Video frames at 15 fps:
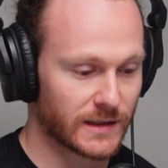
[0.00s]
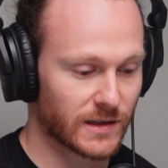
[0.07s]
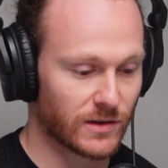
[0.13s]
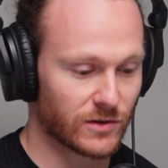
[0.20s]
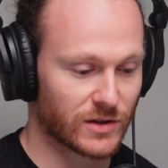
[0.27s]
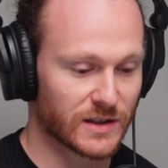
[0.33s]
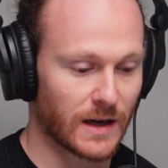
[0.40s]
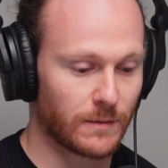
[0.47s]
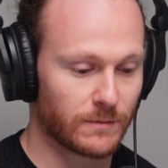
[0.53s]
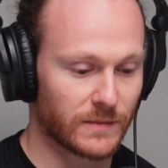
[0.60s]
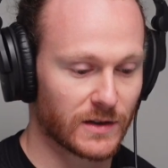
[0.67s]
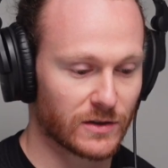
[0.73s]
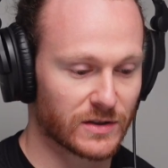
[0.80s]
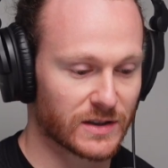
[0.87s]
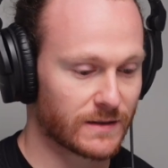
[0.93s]
So there's
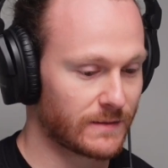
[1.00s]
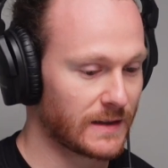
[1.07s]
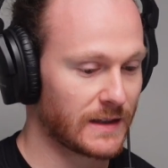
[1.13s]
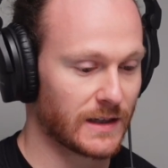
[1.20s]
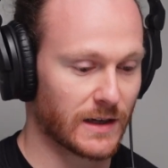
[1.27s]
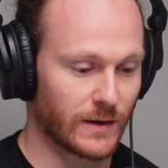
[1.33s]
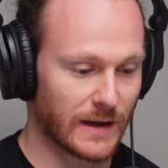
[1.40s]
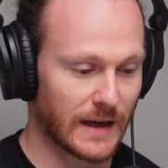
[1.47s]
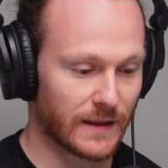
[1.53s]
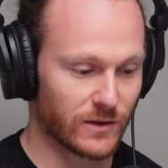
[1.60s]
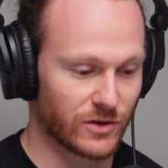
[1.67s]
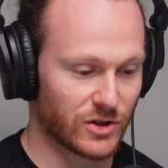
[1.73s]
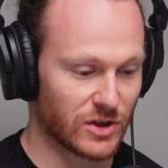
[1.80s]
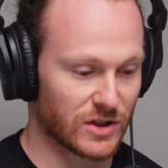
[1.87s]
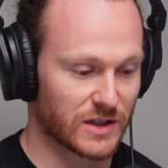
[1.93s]

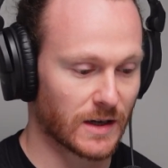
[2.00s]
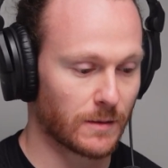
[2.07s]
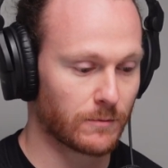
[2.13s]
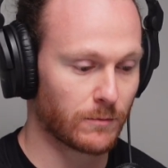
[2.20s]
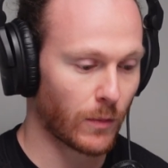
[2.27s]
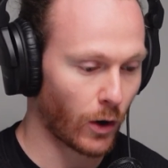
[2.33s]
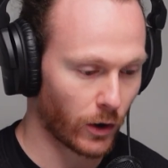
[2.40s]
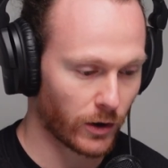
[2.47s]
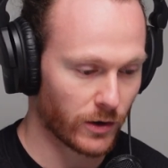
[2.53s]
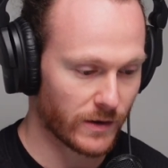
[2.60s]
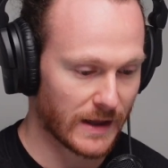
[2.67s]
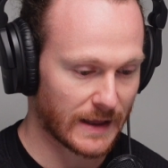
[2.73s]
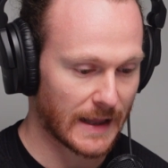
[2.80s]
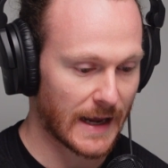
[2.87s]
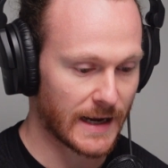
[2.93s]
just some marker
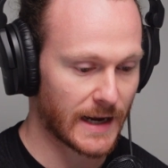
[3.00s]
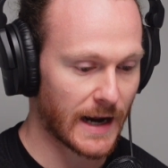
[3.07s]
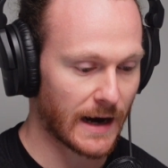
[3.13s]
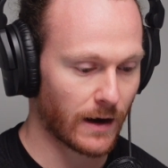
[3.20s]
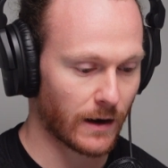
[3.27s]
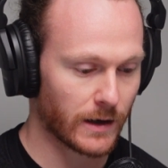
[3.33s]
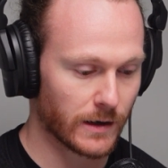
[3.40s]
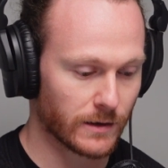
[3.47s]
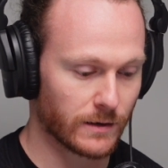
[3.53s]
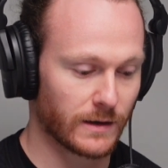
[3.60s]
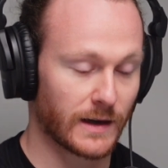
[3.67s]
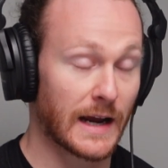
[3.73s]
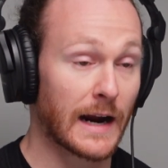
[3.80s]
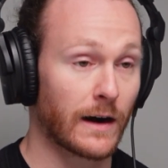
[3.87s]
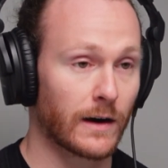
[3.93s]
that they
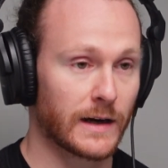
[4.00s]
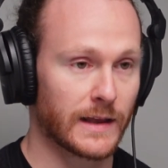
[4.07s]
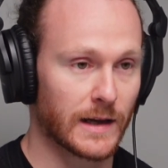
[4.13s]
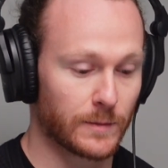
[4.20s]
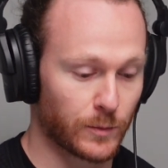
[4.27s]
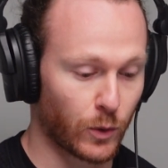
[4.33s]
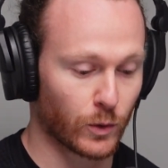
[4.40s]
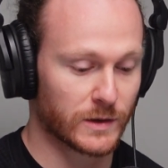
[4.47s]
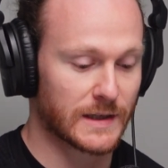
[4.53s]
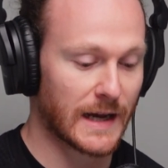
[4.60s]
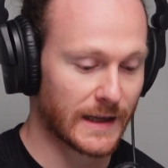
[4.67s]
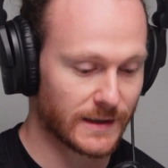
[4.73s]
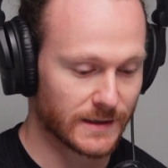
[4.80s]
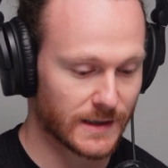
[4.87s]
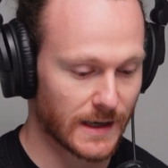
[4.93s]
carry that
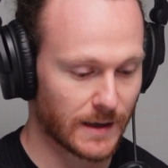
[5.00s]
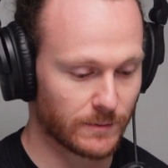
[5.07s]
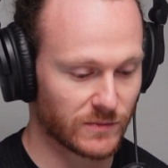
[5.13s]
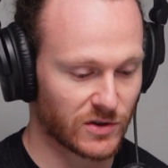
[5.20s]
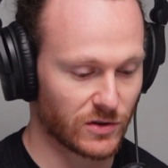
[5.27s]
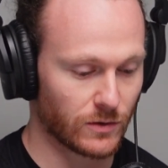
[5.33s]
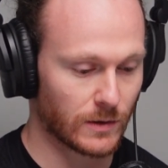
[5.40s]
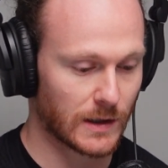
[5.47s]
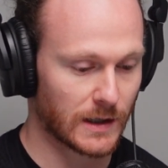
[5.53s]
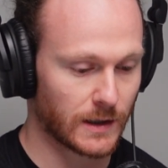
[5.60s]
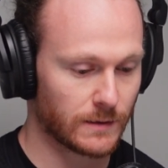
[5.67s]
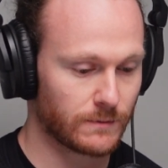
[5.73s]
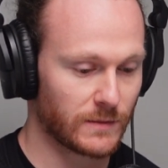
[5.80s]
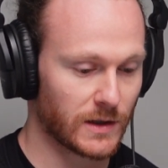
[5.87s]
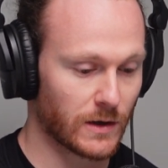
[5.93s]
portends them
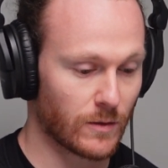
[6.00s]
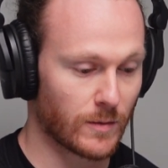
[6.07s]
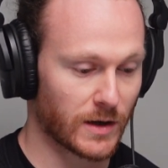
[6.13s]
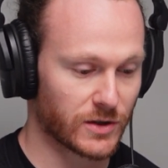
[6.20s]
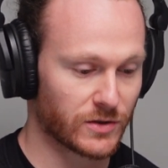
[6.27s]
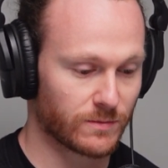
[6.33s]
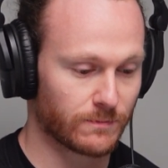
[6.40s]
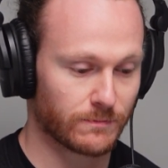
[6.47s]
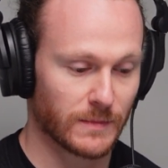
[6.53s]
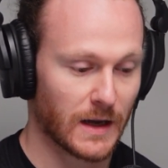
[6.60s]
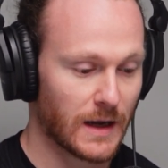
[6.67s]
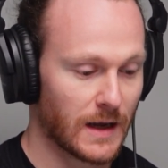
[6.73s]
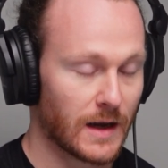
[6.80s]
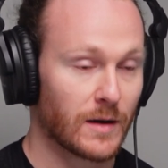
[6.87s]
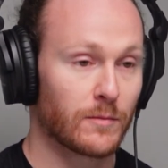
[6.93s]
to much
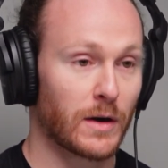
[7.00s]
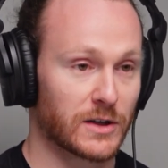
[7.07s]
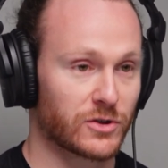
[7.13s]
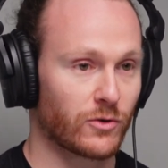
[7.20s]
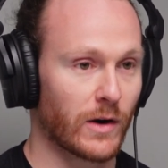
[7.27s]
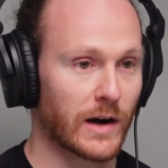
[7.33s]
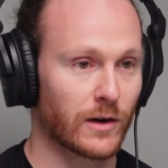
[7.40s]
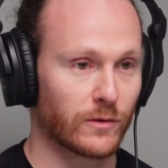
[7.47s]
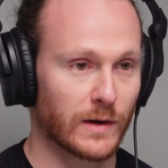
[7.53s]
greater